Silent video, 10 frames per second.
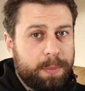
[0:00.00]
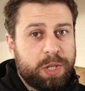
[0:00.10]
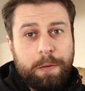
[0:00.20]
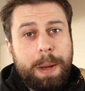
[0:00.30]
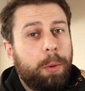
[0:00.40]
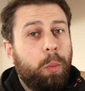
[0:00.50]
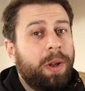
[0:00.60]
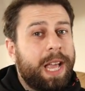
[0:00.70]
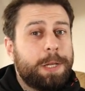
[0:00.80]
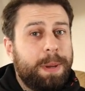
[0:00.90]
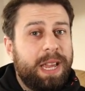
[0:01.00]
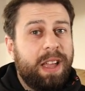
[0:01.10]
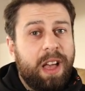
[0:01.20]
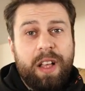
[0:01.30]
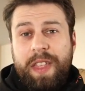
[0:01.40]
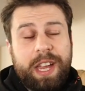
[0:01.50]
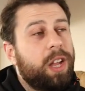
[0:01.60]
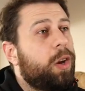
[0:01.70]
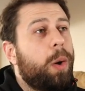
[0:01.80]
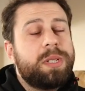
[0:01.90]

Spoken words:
So if people want XP, they can go